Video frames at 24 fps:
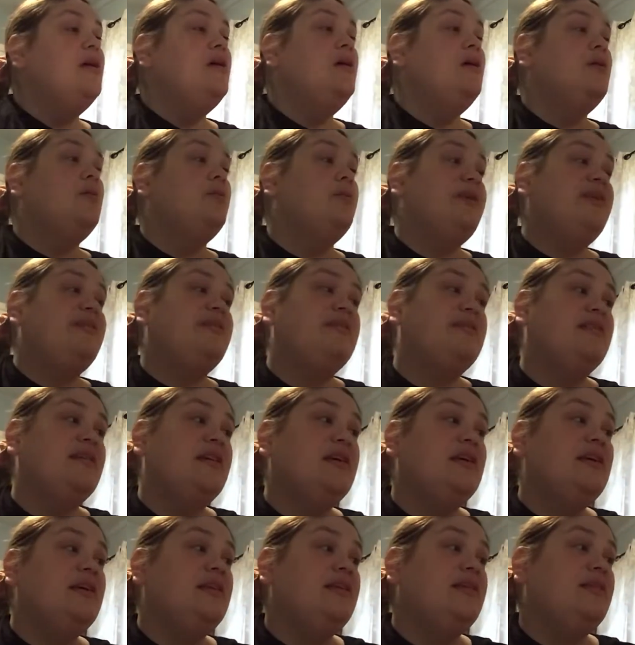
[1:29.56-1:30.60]
We
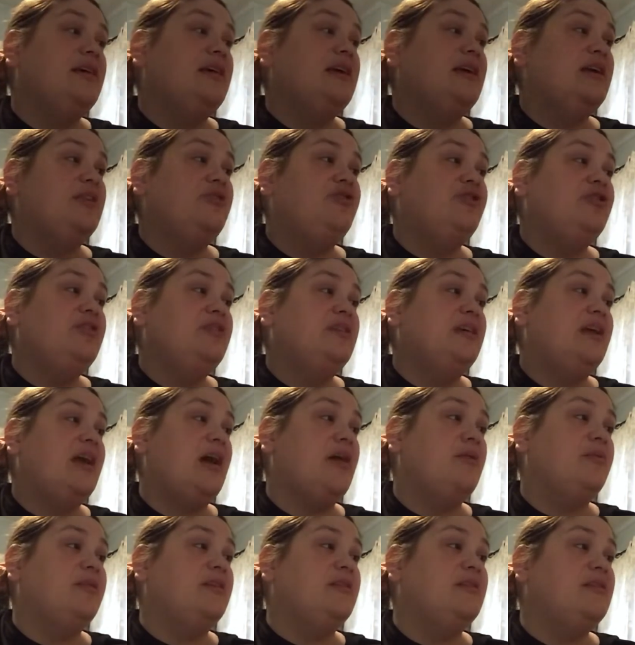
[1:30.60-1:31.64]
sit in the kitchen to
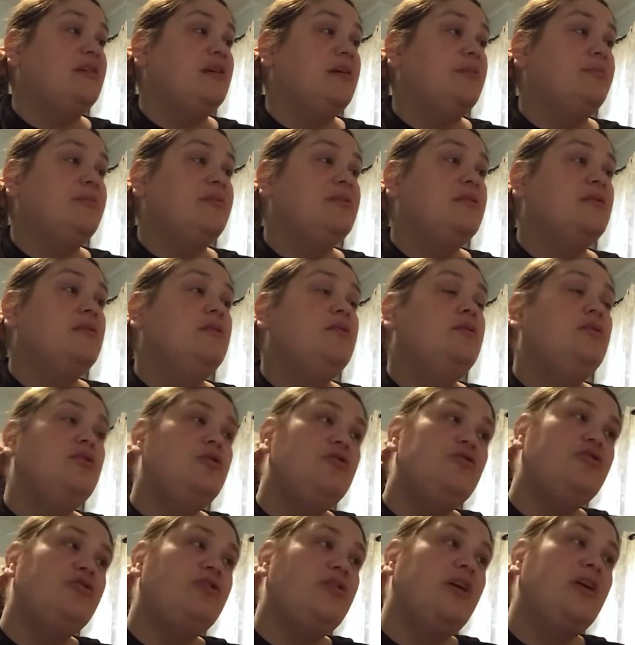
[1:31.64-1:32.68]
count the tips.
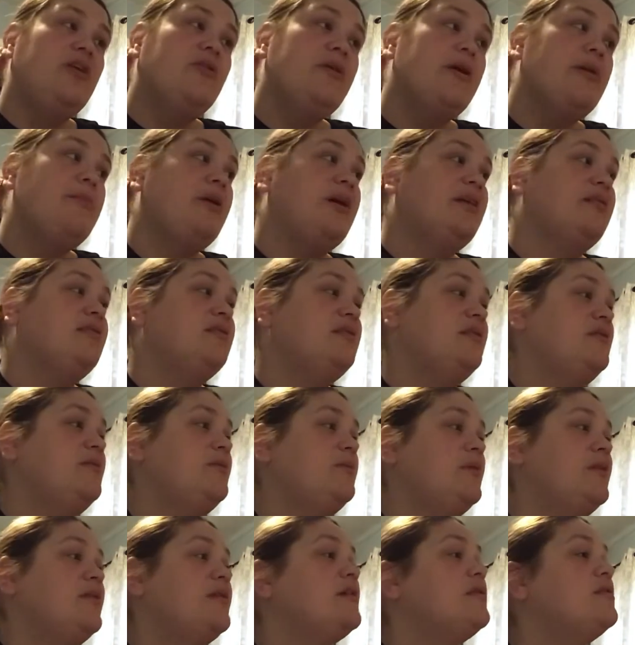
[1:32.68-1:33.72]
Usually Grandma sits
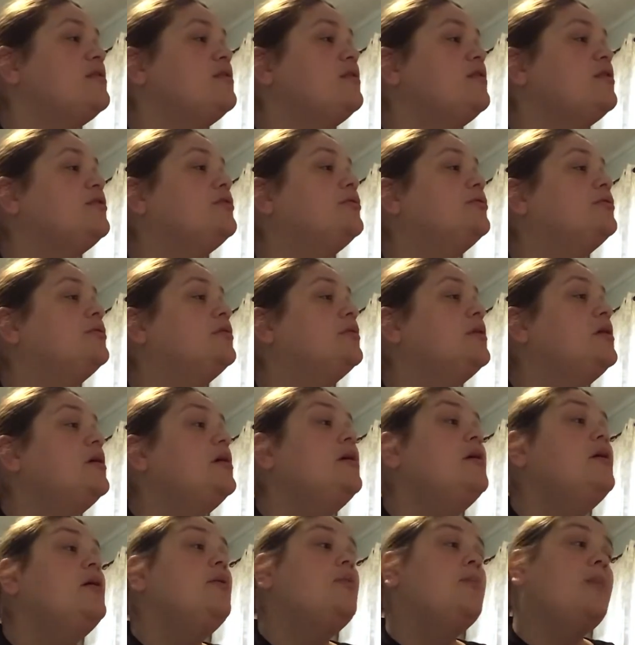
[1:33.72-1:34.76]
with us too.
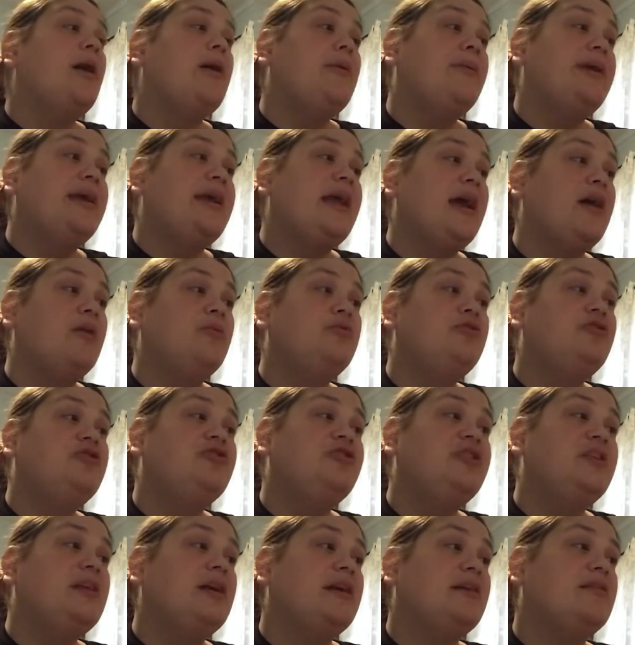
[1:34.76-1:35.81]
While we count,
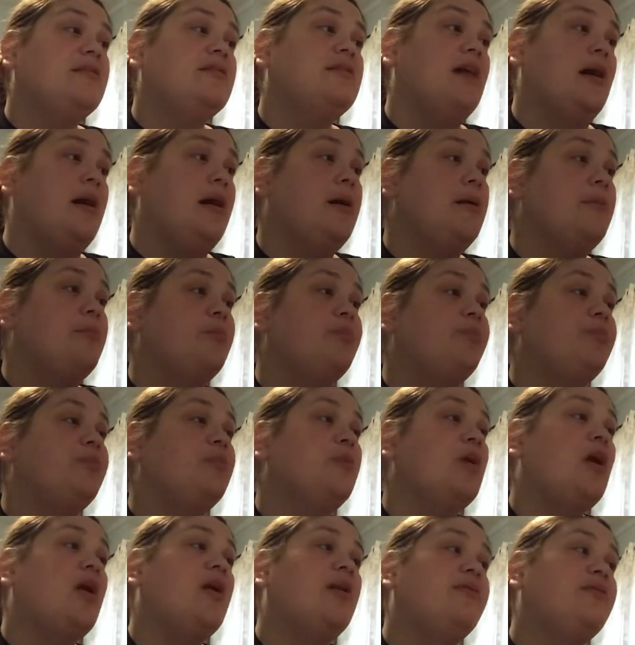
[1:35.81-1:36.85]
she likes to hum.
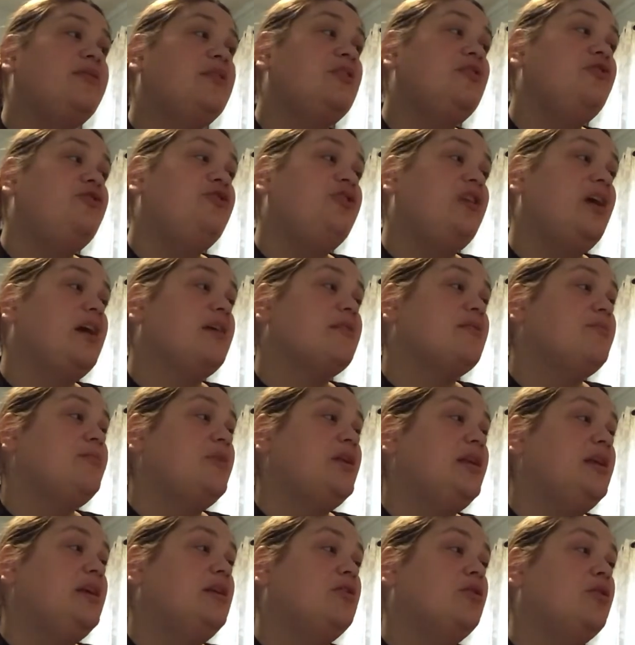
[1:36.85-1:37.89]
Often she has
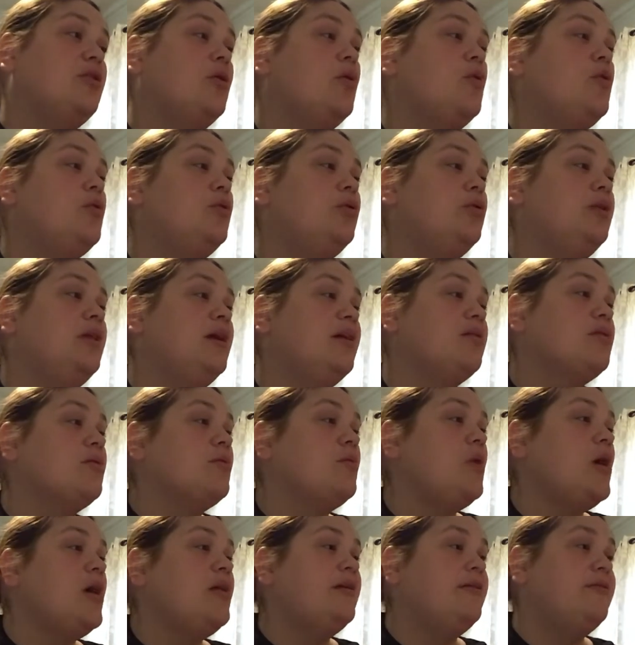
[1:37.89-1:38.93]
money in her old leather
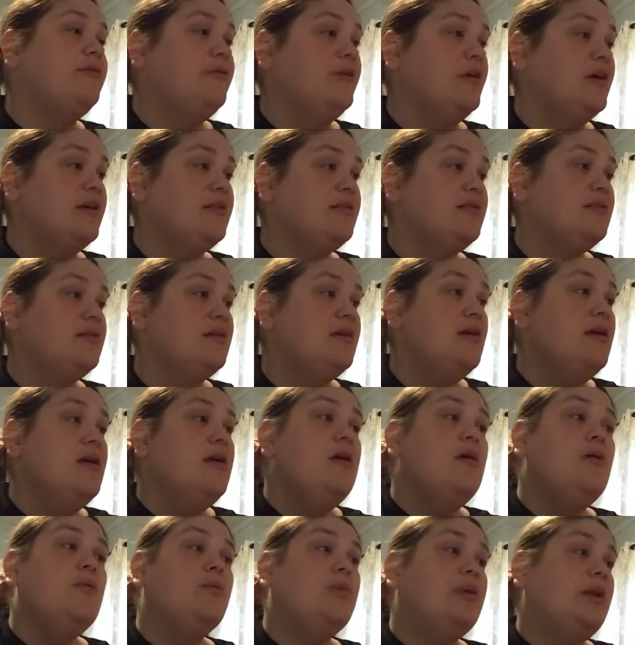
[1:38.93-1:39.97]
wallet for us.
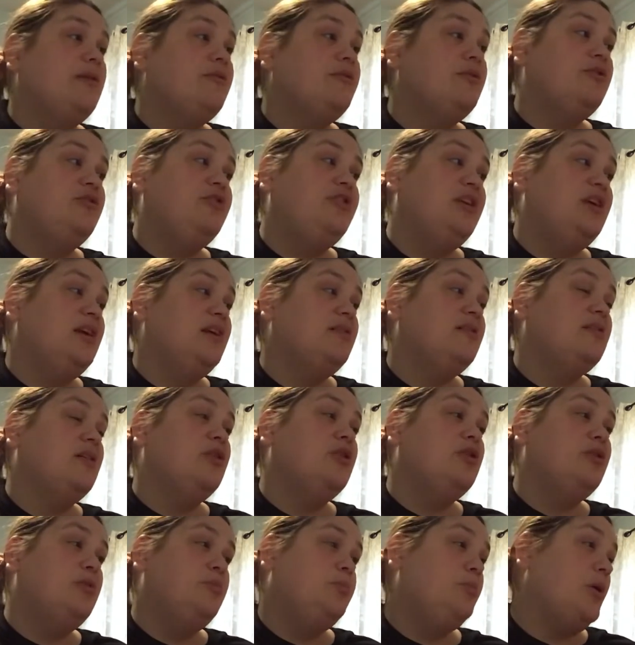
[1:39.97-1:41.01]
Whenever she gets a
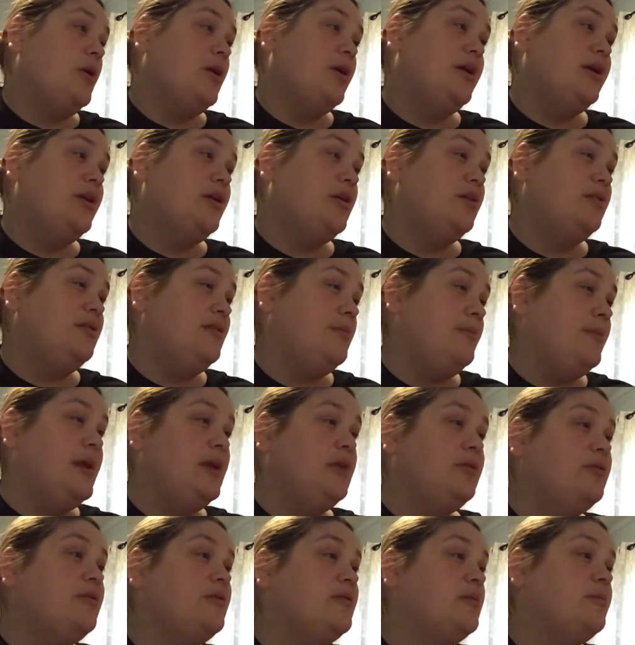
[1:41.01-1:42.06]
good bargain on
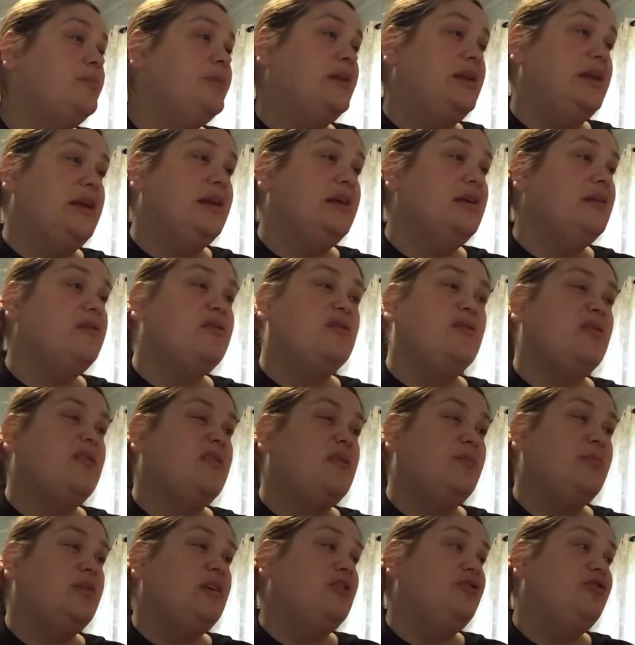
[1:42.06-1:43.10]
tomatoes or bananas or
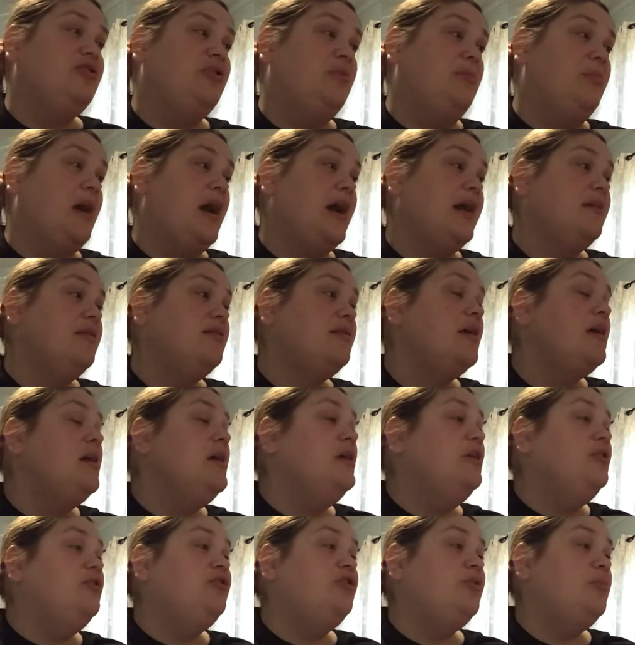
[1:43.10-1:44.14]
something she buys,
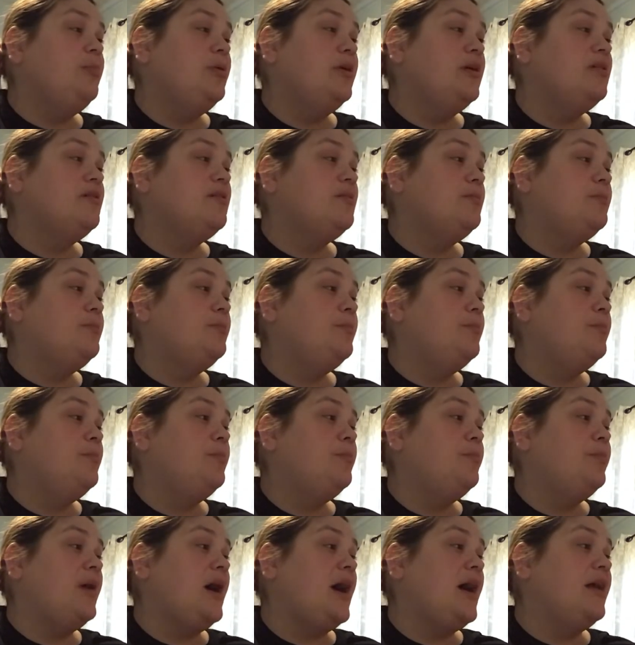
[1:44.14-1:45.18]
she puts
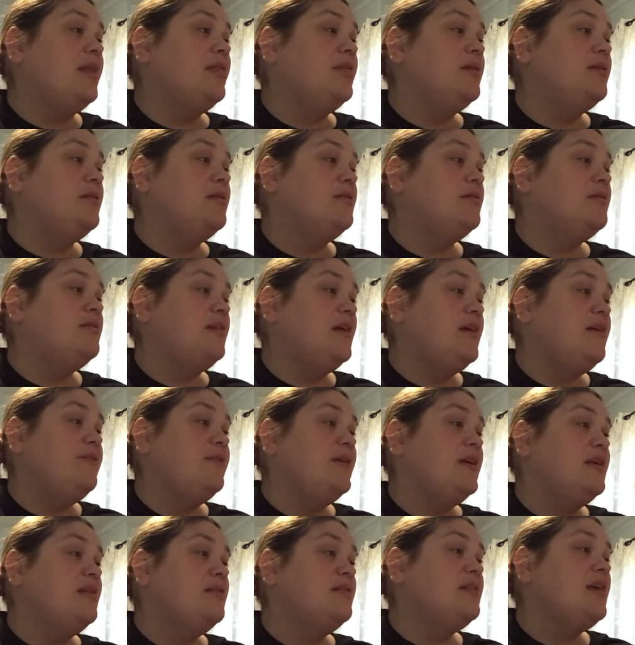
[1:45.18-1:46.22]
by the
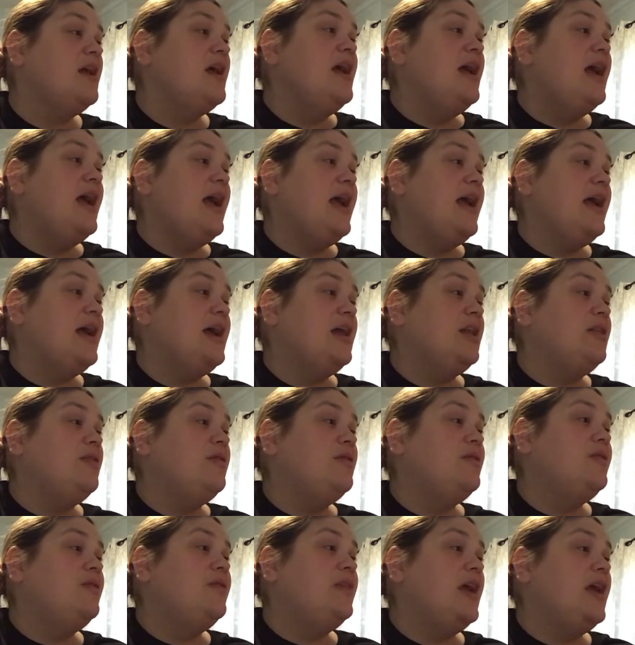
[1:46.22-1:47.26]
savings and
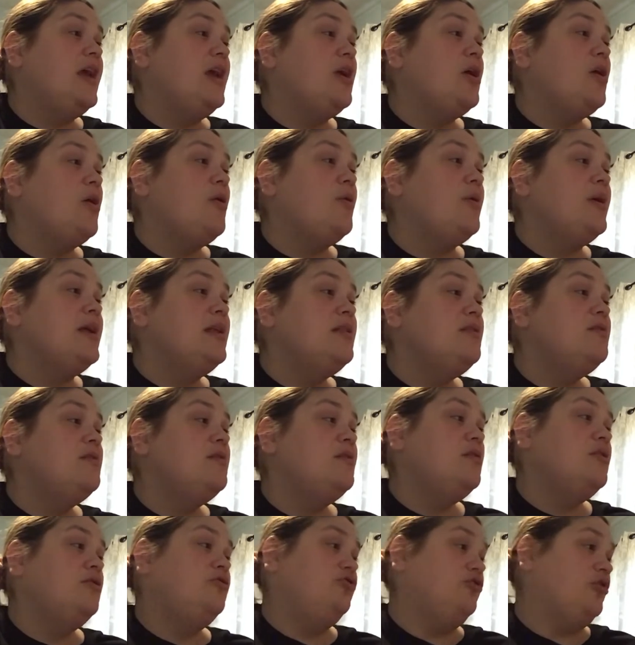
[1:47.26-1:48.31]
they go into
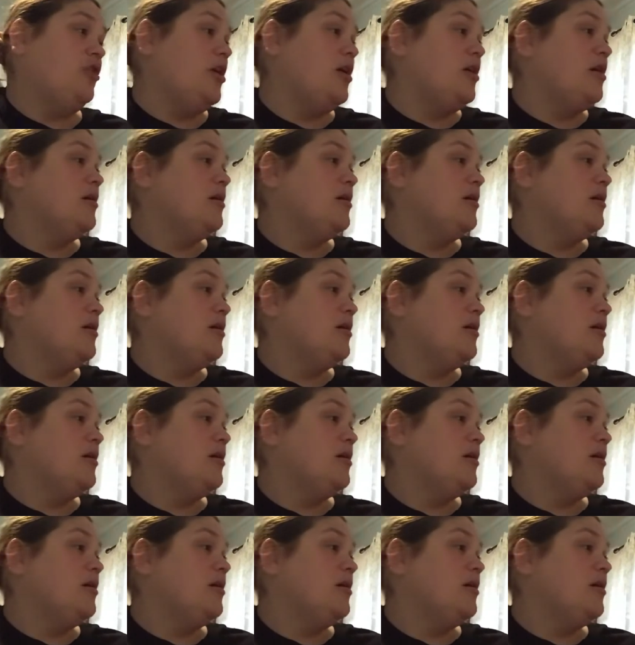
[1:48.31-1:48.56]
the jar.